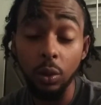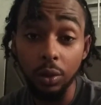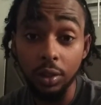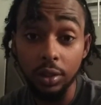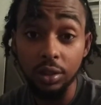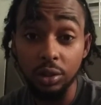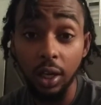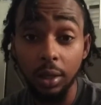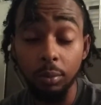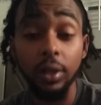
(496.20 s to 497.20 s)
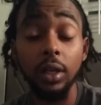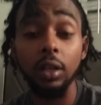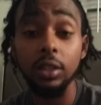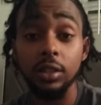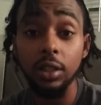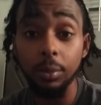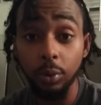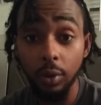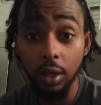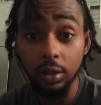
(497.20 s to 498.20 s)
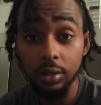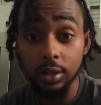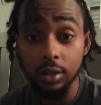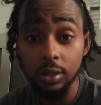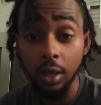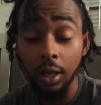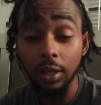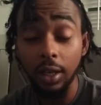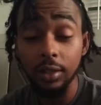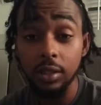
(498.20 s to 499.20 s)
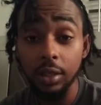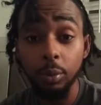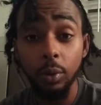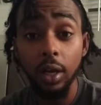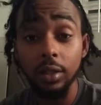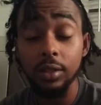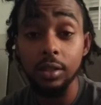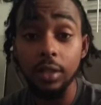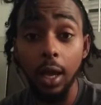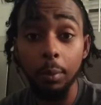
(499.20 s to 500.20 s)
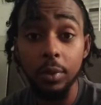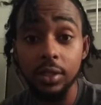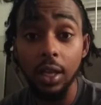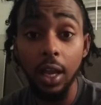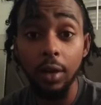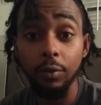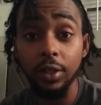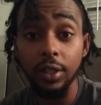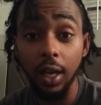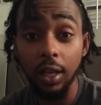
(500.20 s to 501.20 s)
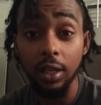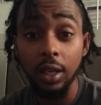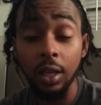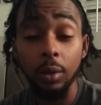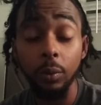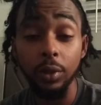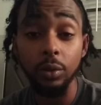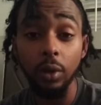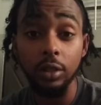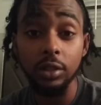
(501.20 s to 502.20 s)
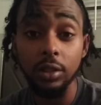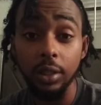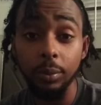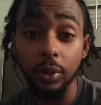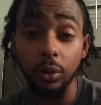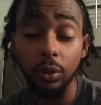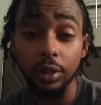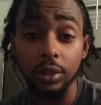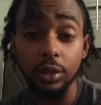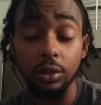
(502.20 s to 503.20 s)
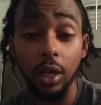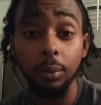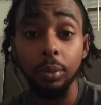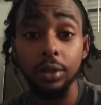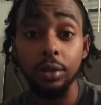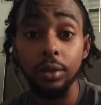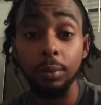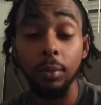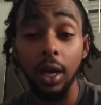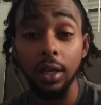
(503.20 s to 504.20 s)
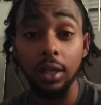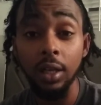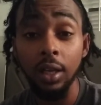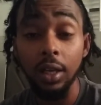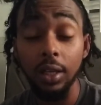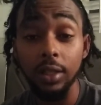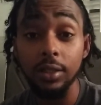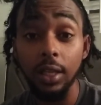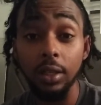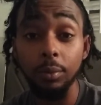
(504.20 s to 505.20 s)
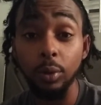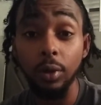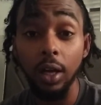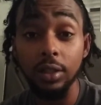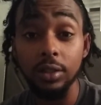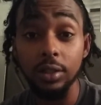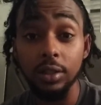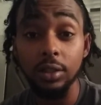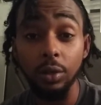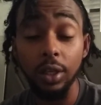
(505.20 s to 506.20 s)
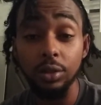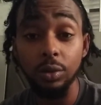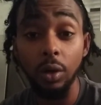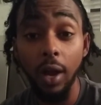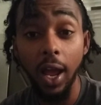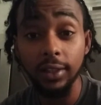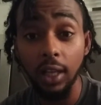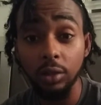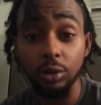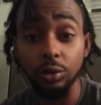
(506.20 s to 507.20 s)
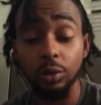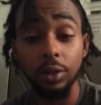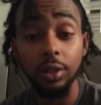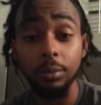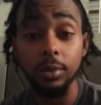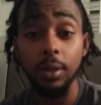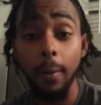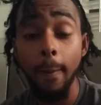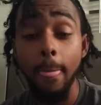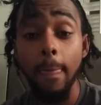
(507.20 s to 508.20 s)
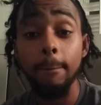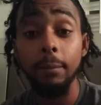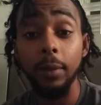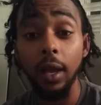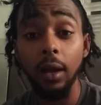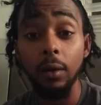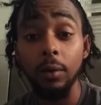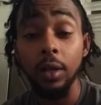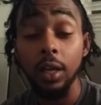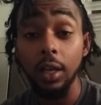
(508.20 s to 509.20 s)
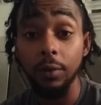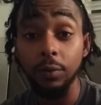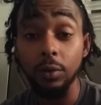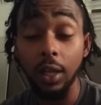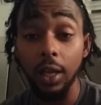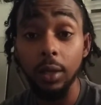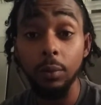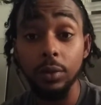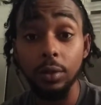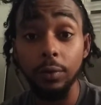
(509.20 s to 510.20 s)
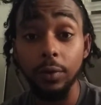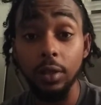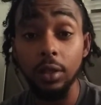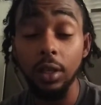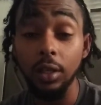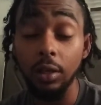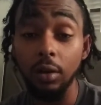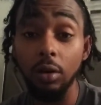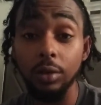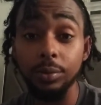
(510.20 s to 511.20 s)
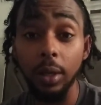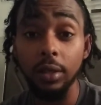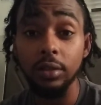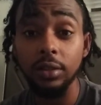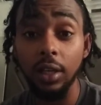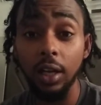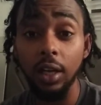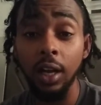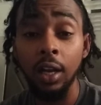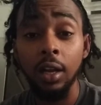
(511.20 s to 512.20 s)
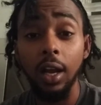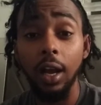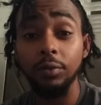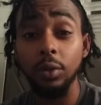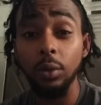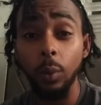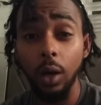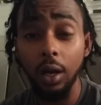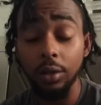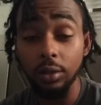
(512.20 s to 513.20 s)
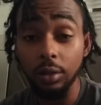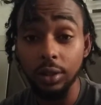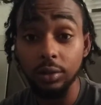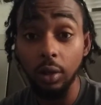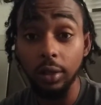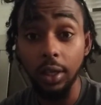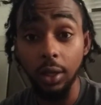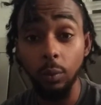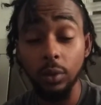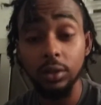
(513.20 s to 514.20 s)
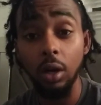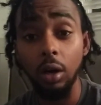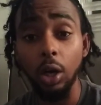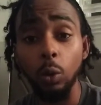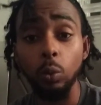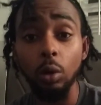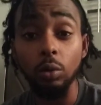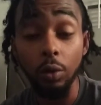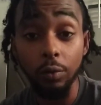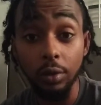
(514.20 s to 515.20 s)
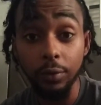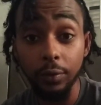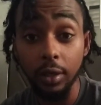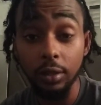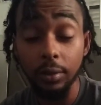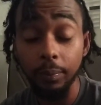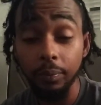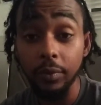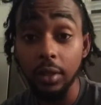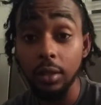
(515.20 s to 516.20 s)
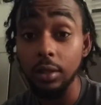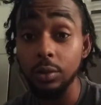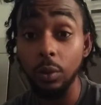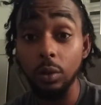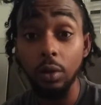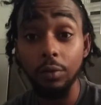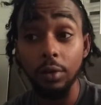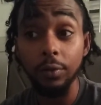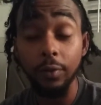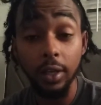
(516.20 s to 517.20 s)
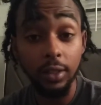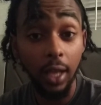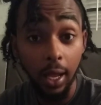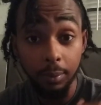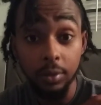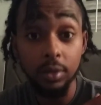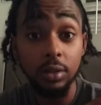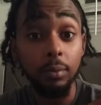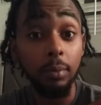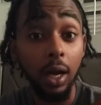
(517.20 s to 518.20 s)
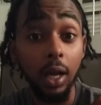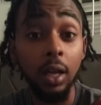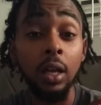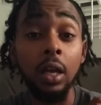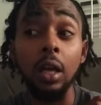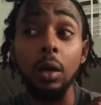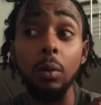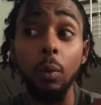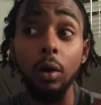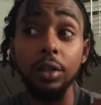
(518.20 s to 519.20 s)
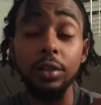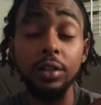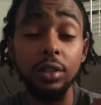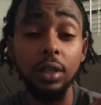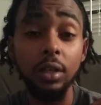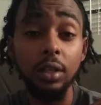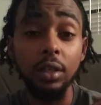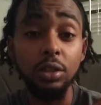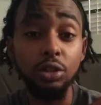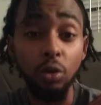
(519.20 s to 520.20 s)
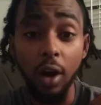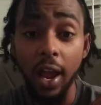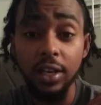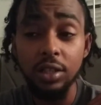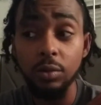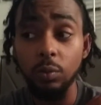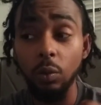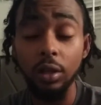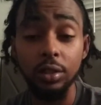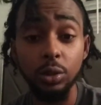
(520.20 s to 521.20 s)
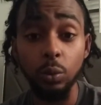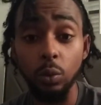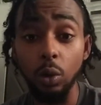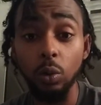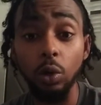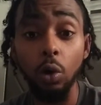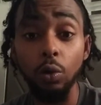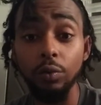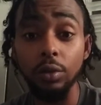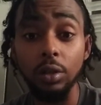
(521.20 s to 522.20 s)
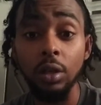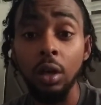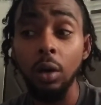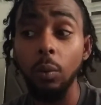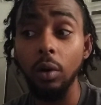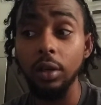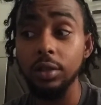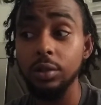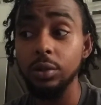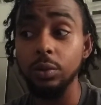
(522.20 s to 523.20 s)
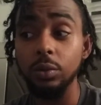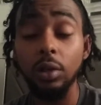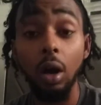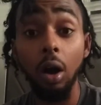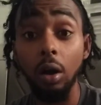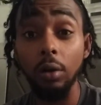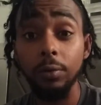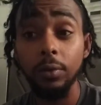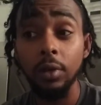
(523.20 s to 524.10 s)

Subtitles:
in order to try to bring on sleep paralysis. Now, sleep paralysis happens every night when you go to sleep in order to try to put your body in a state of paralysis so that you don't act out your dreams. Now, if you lay with your feet and your arms by your side, after a while you're going to start getting what's called a rollover effect. This rollover effect happens by wanting to scratch, wanting to roll over, wanting to cough,